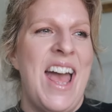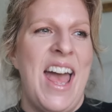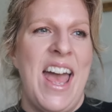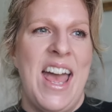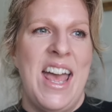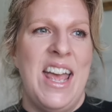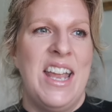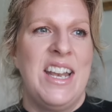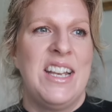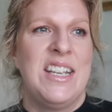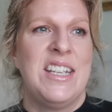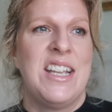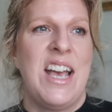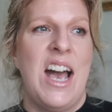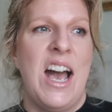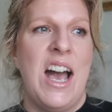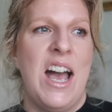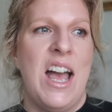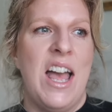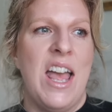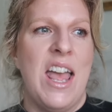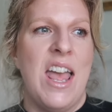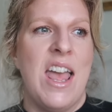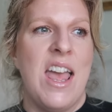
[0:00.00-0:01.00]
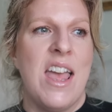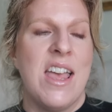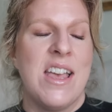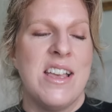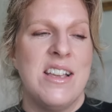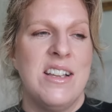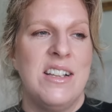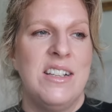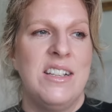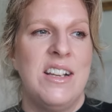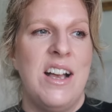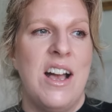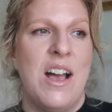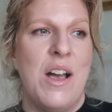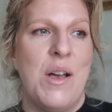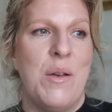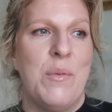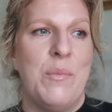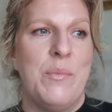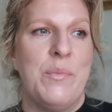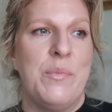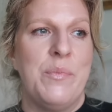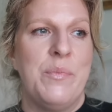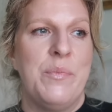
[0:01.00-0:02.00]
And I
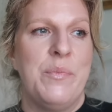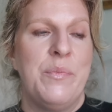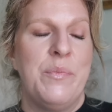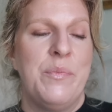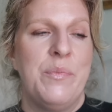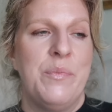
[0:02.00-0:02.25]
um,